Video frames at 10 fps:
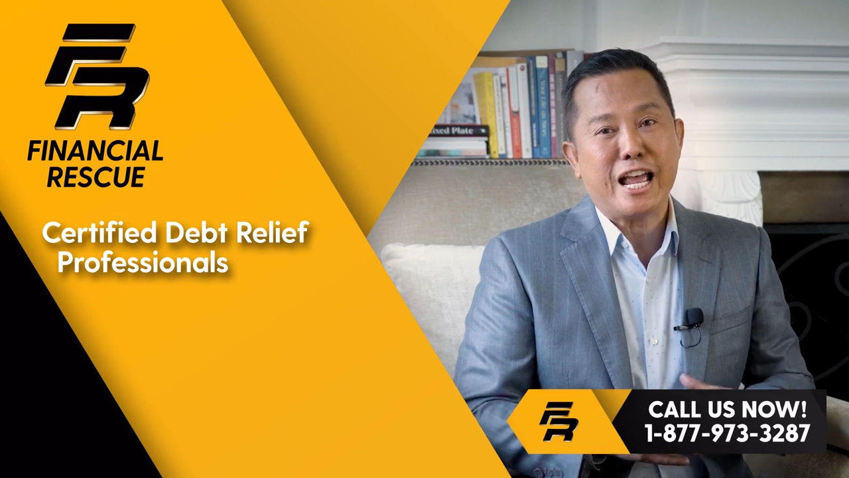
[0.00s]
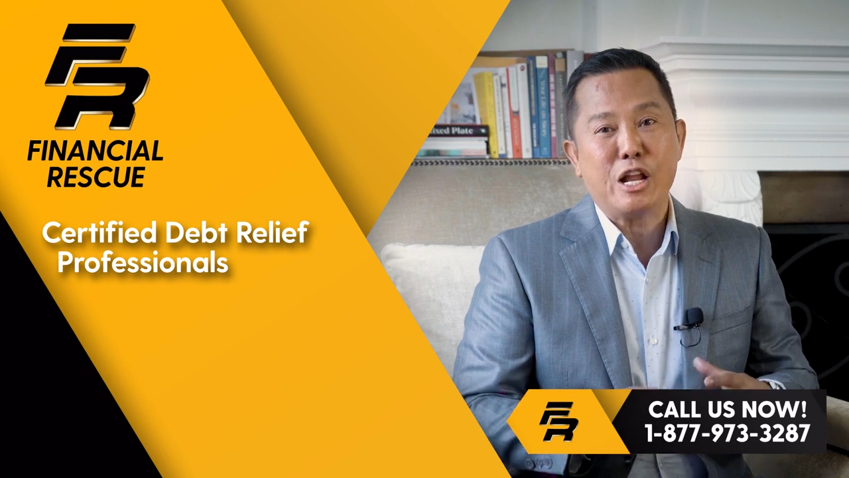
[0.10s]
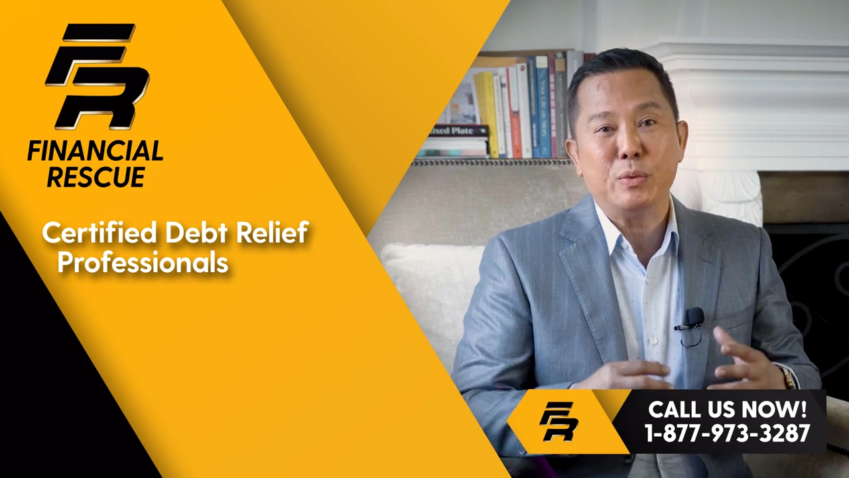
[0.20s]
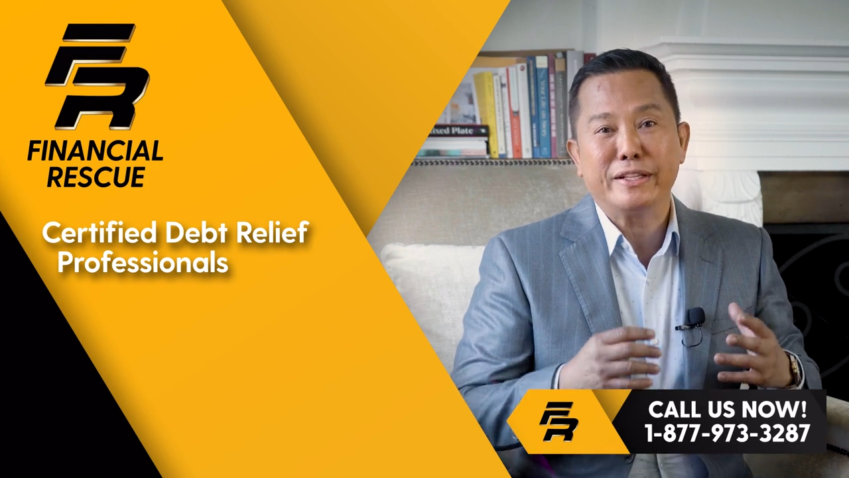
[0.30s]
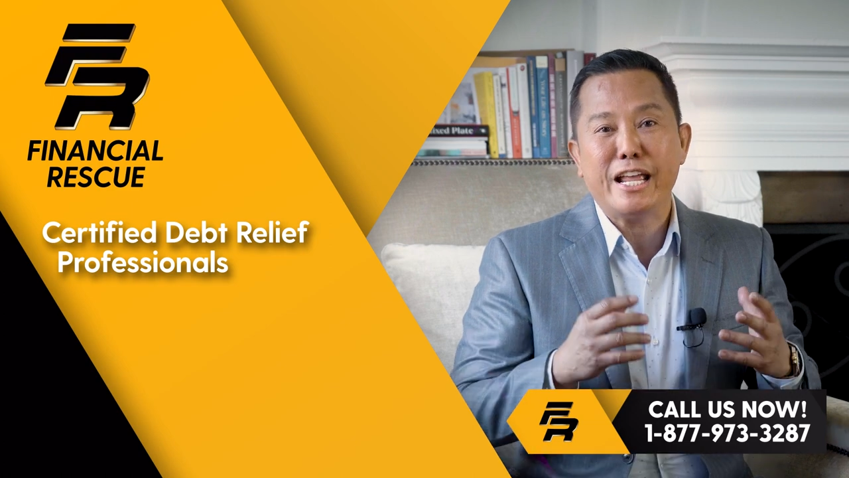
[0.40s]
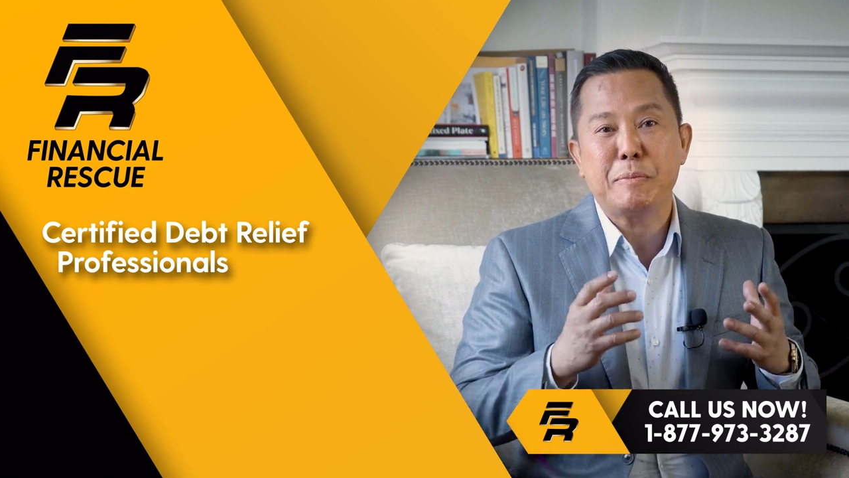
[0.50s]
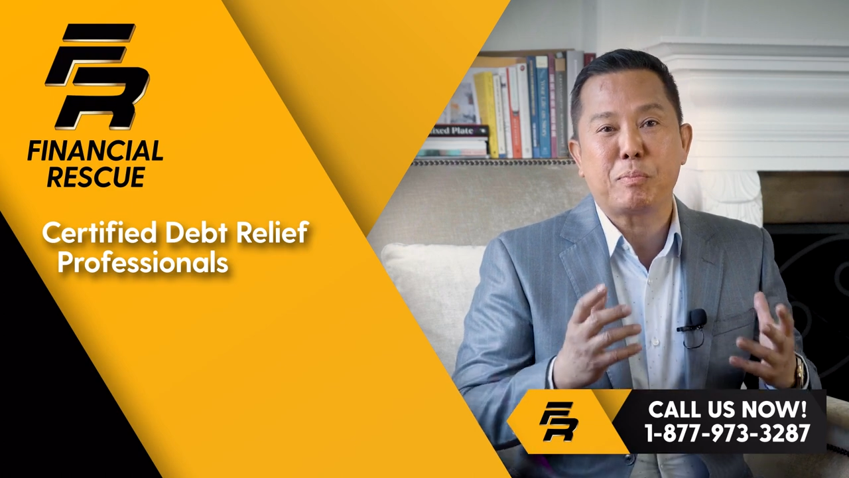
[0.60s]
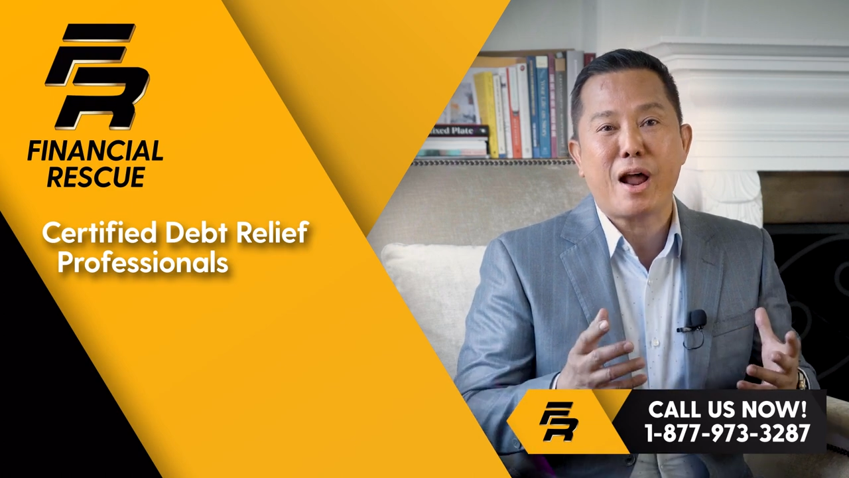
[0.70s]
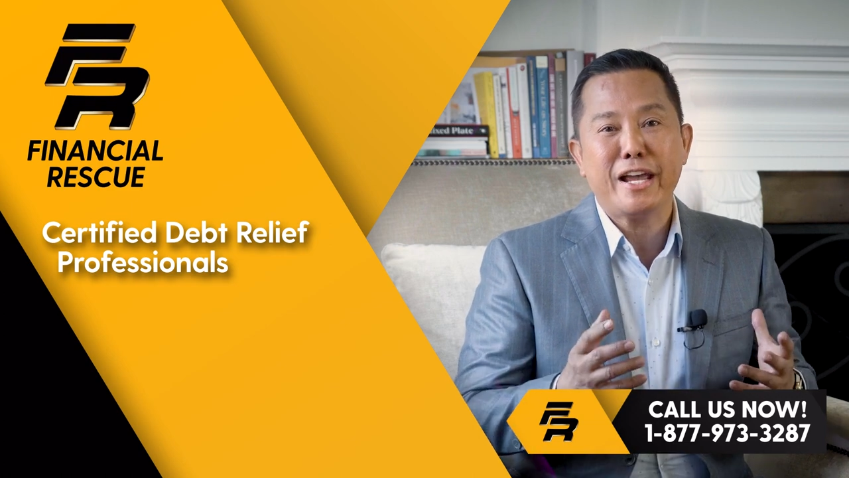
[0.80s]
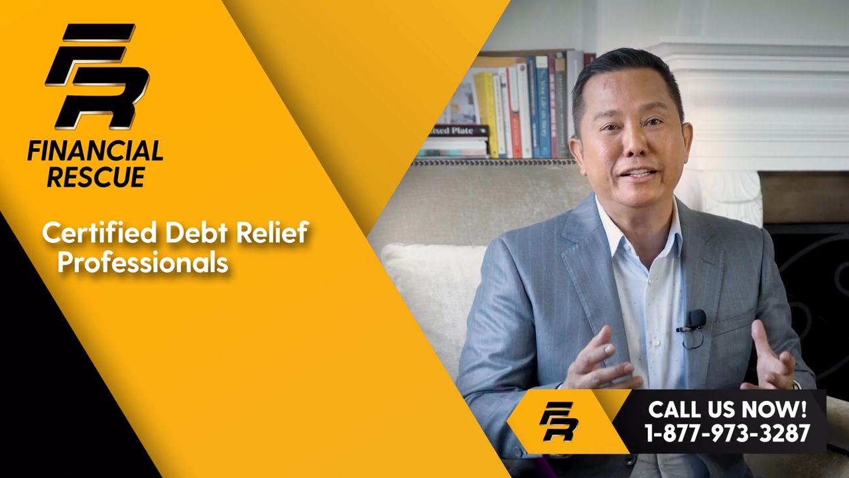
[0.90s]
and we take
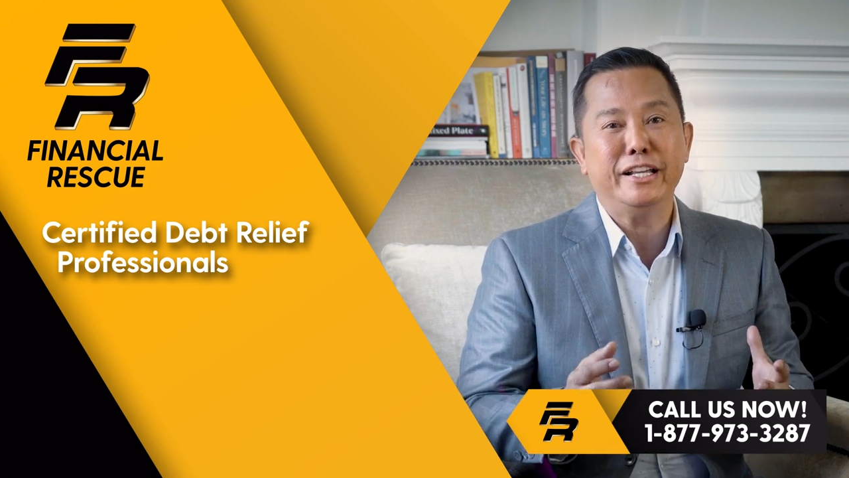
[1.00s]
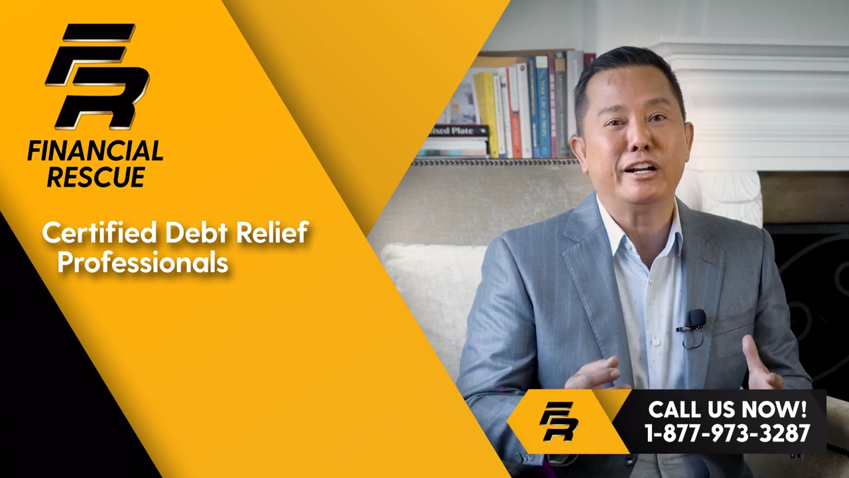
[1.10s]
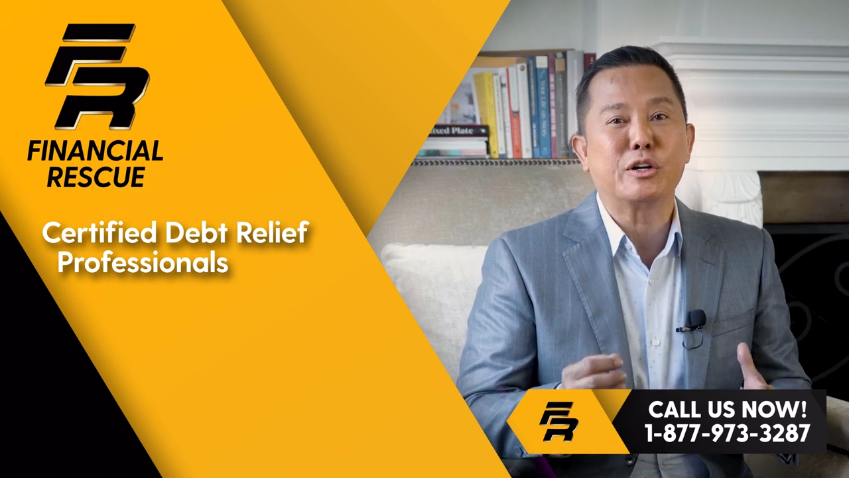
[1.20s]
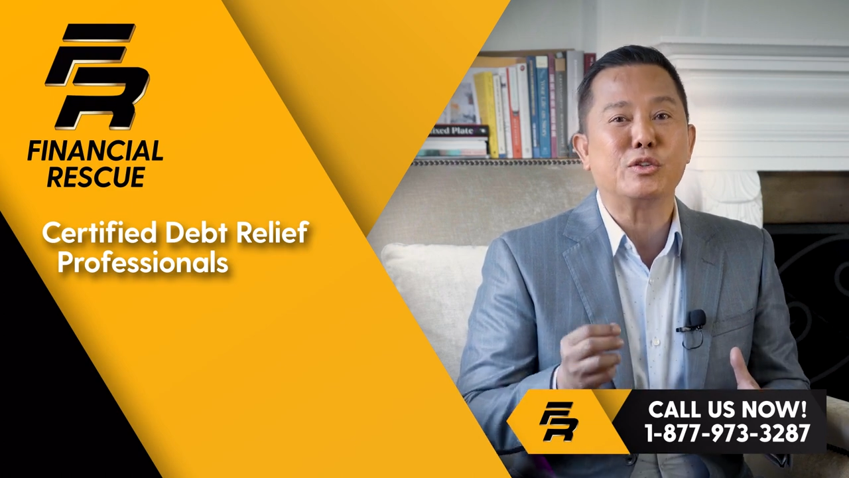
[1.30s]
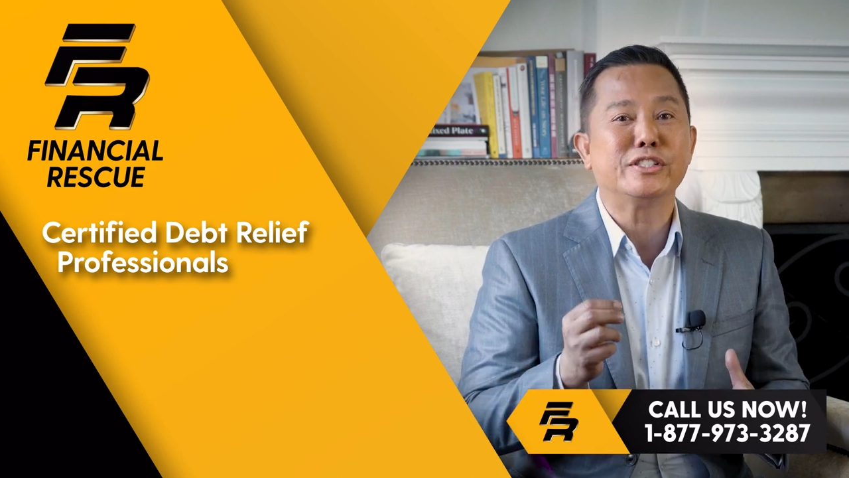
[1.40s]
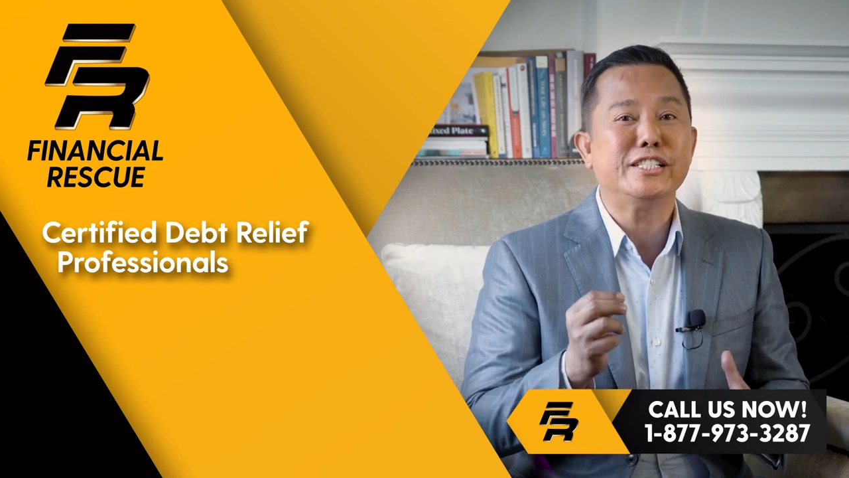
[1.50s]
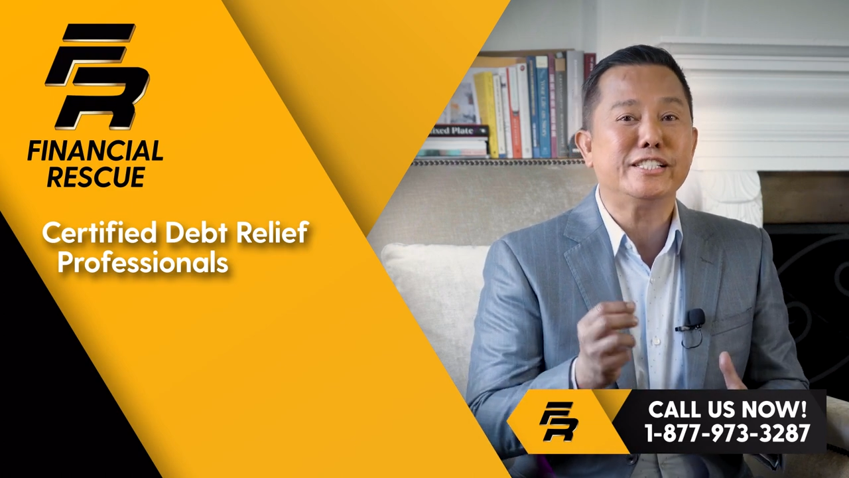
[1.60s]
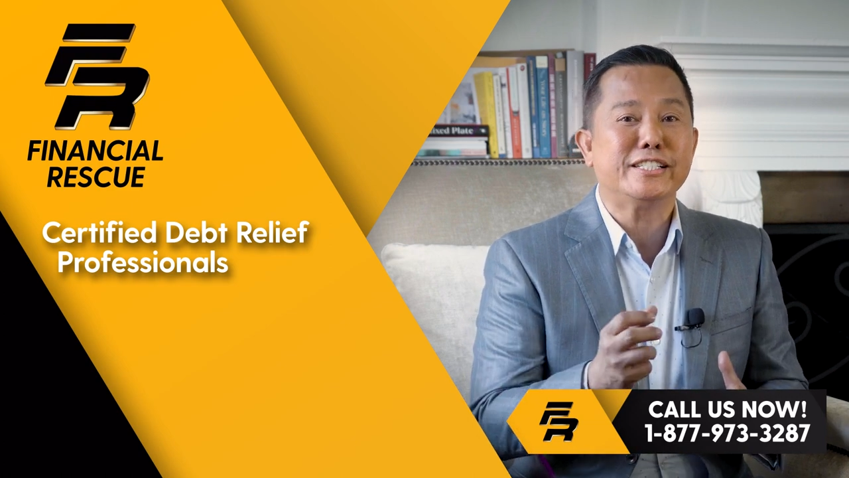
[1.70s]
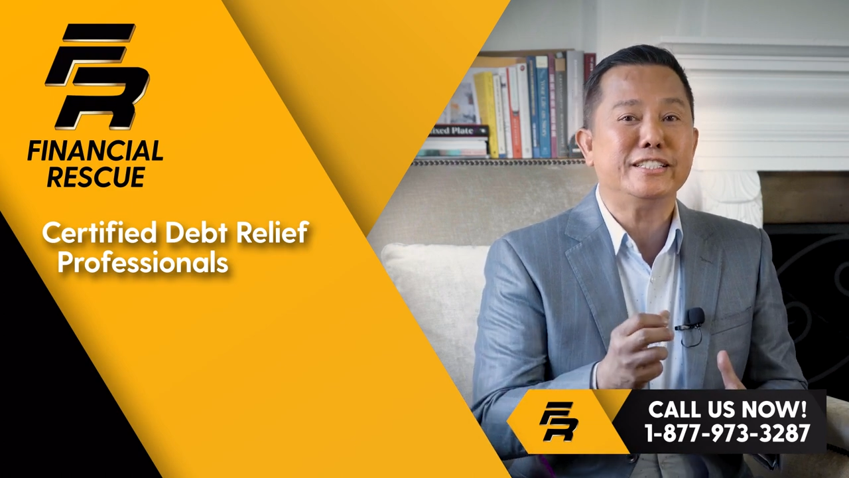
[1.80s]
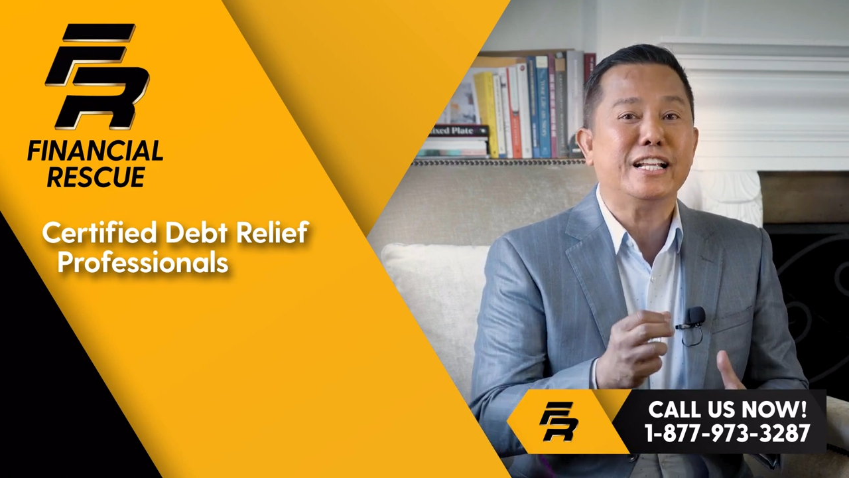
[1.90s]
pride in our
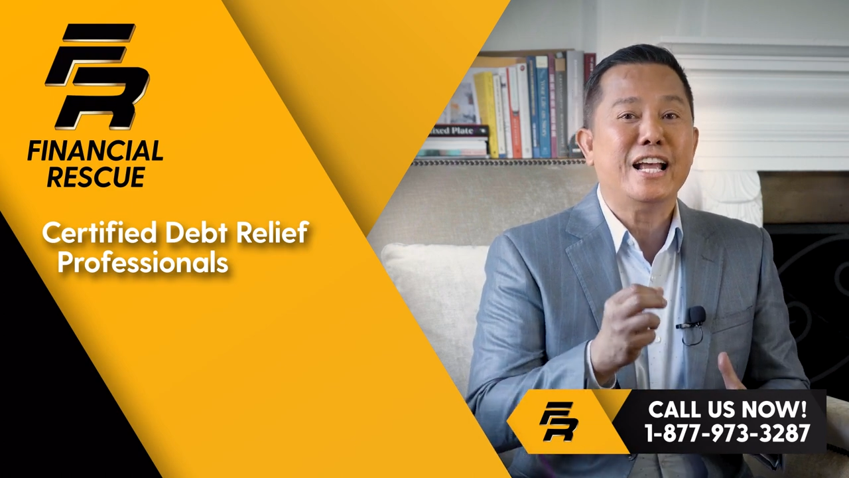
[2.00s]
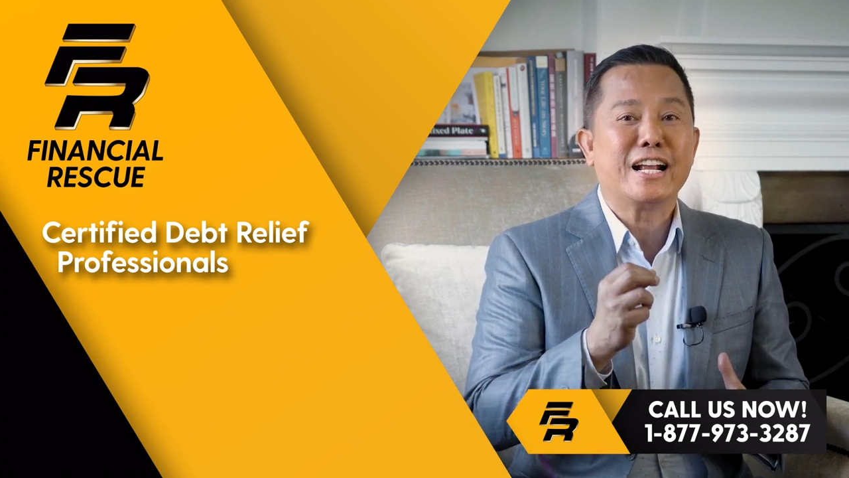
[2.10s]
consistent